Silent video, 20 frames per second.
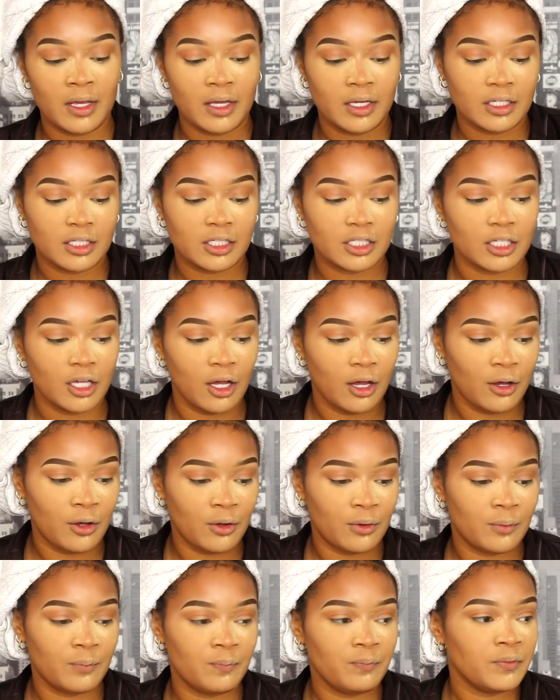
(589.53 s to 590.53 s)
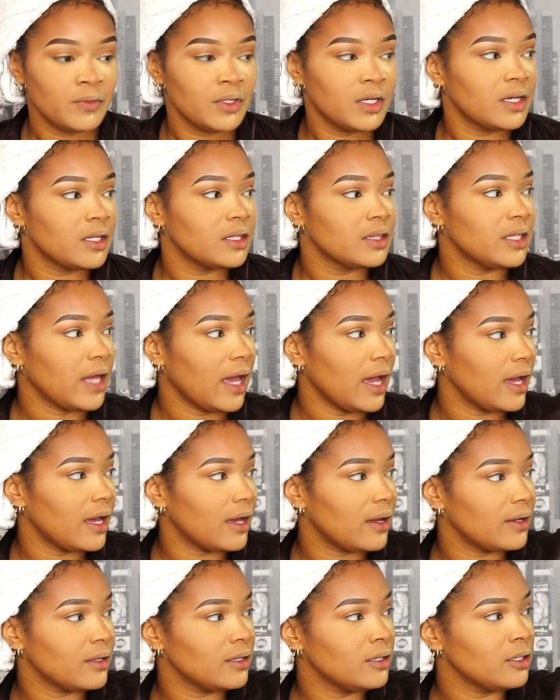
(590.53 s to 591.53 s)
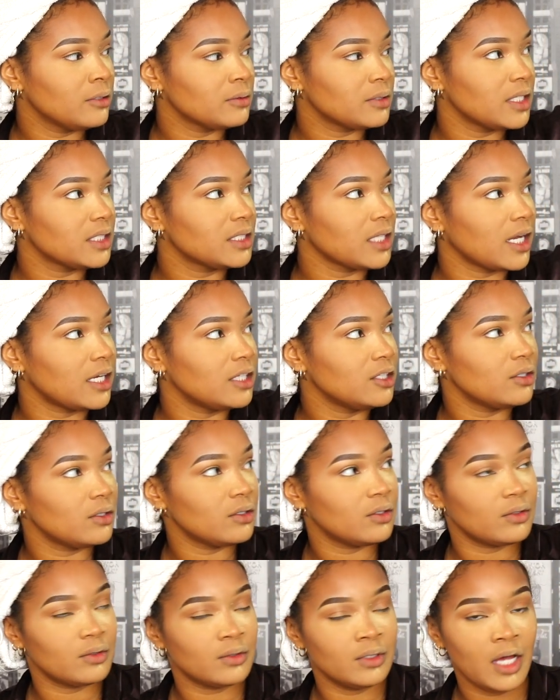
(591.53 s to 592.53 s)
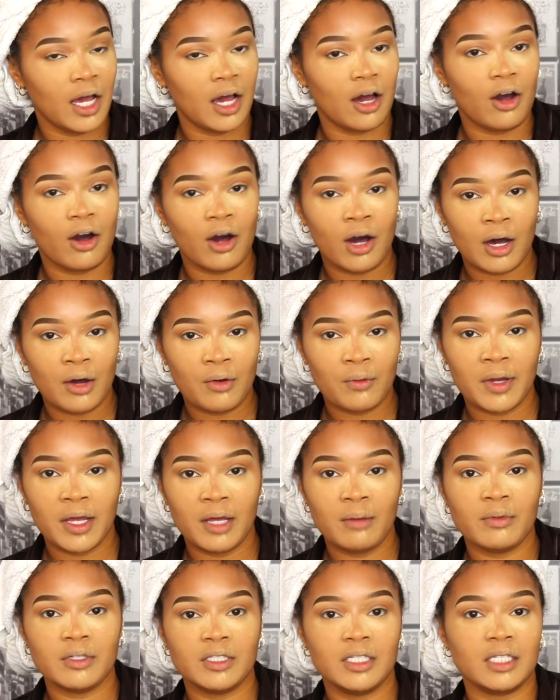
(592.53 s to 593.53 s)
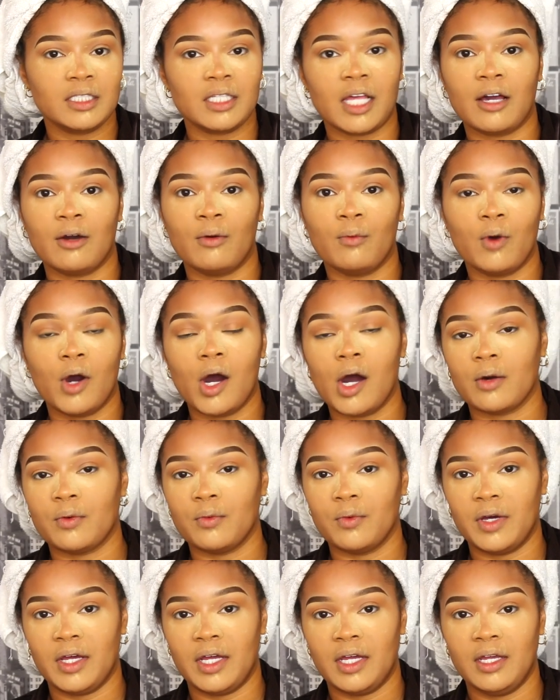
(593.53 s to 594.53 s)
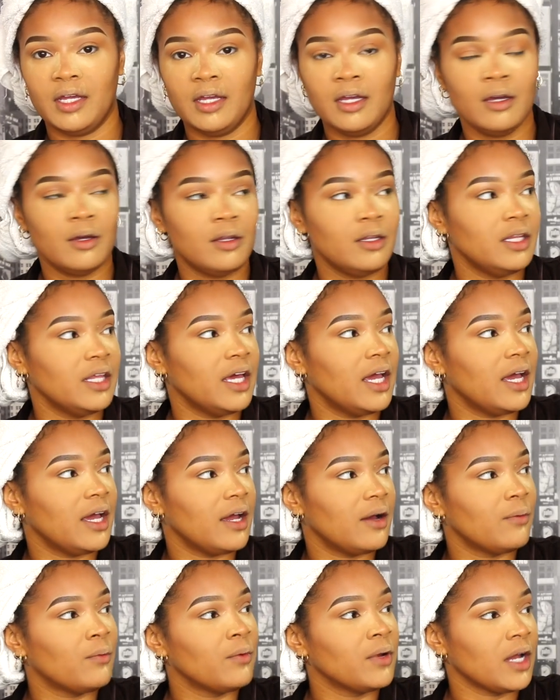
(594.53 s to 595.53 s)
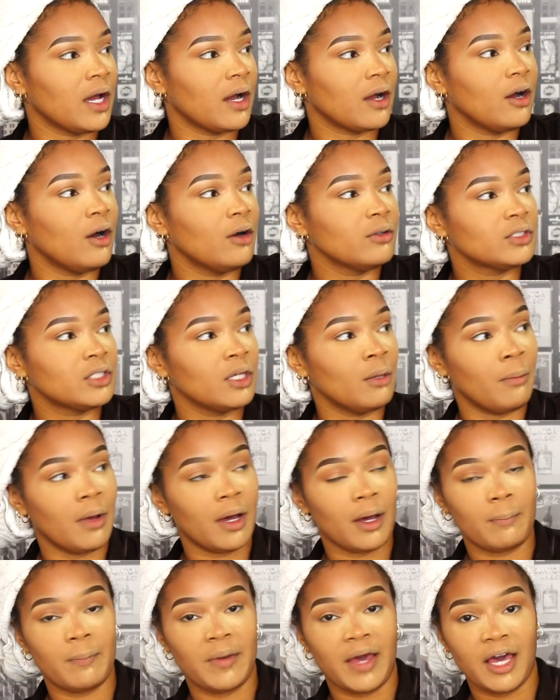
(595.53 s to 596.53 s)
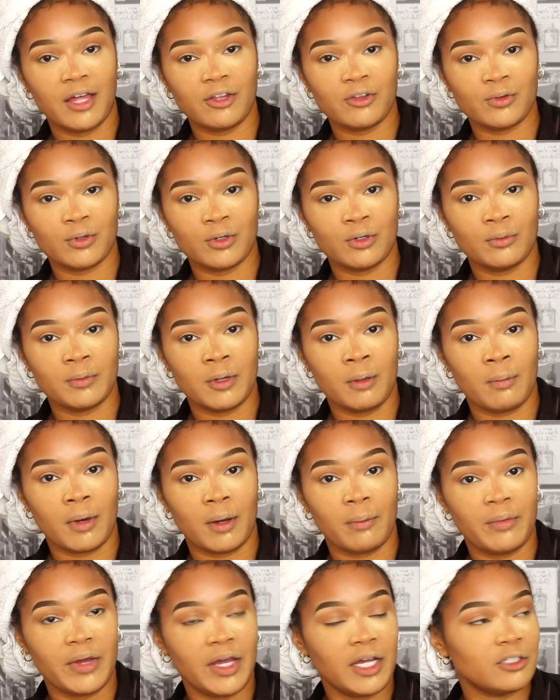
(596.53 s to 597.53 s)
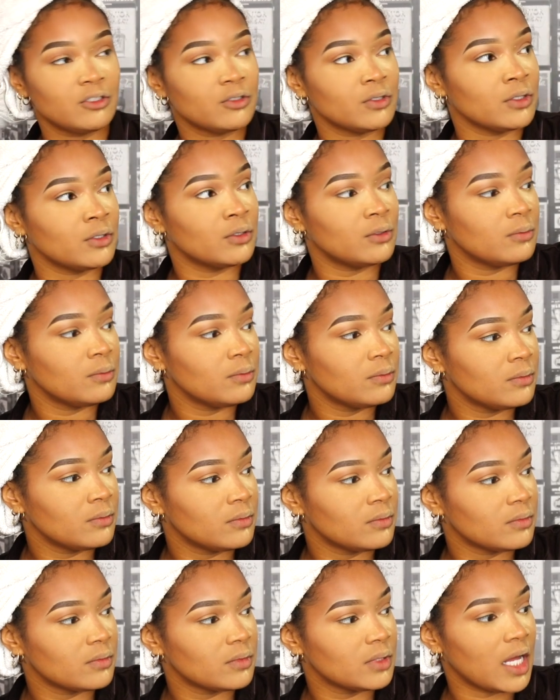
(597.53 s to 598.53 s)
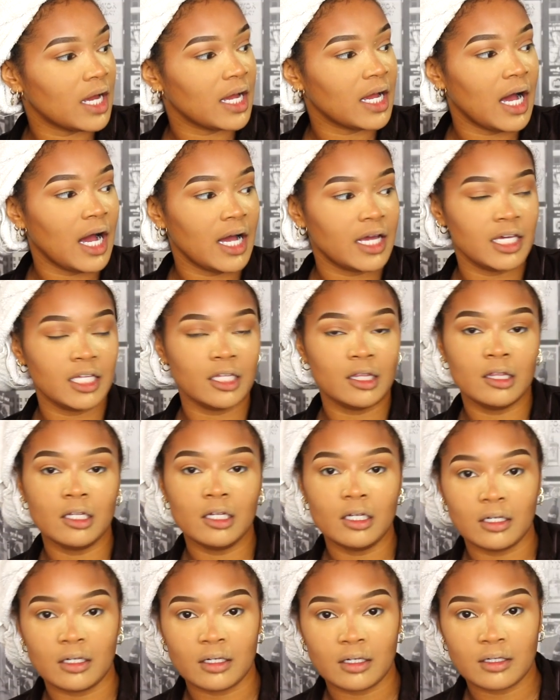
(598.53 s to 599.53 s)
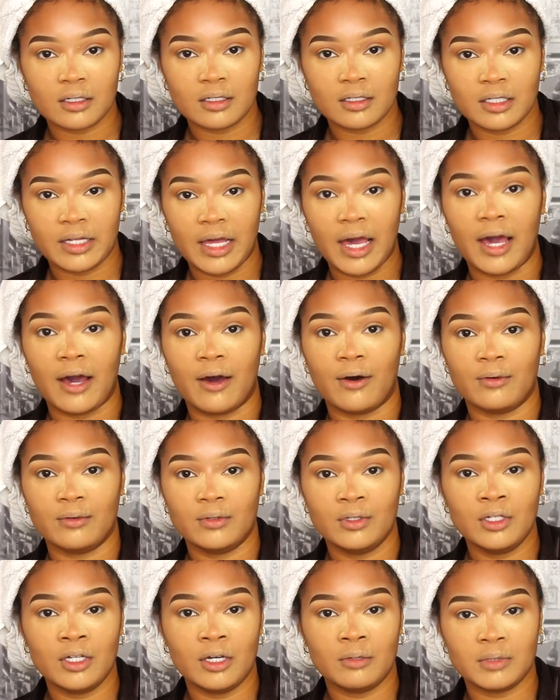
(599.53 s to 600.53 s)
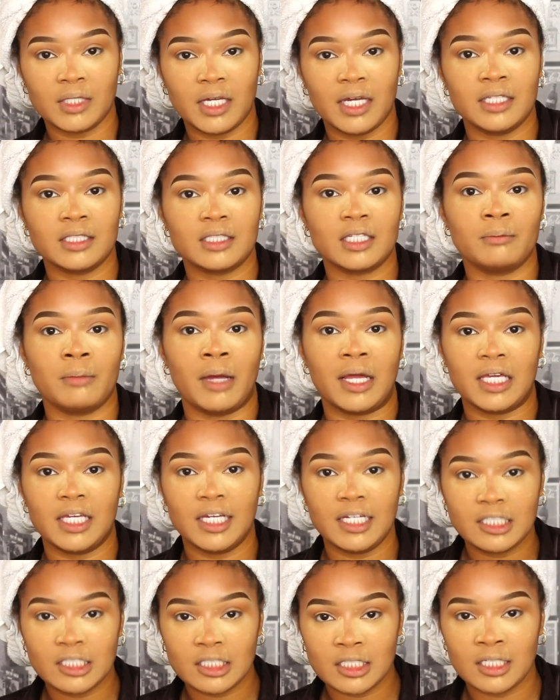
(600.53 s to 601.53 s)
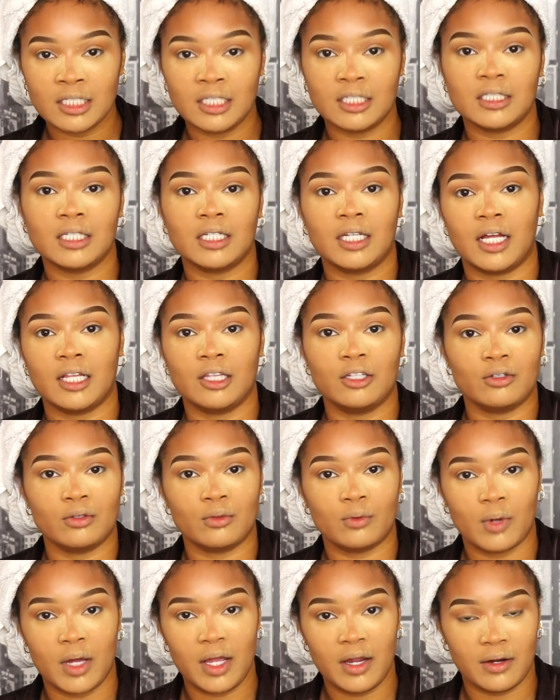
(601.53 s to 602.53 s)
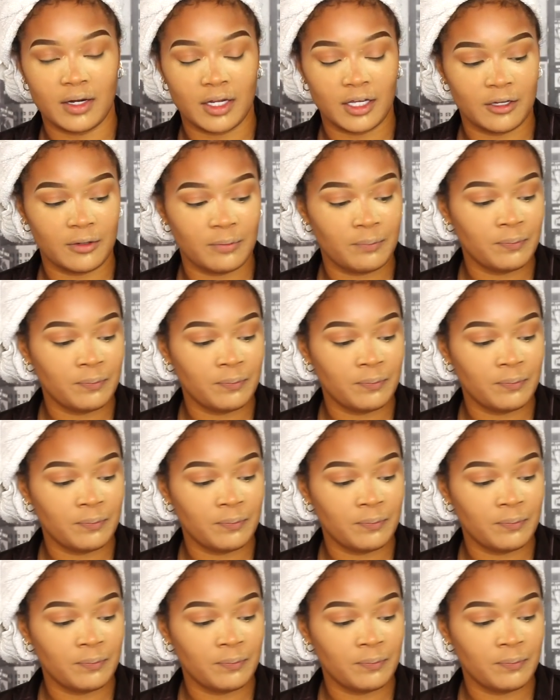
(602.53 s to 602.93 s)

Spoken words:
So that, you know, so it's like a little, not a hallway, but just like a walkway that when I go to my bathroom and my bedroom, like I can look down, you know what I'm saying, into my kitchen, into that little area.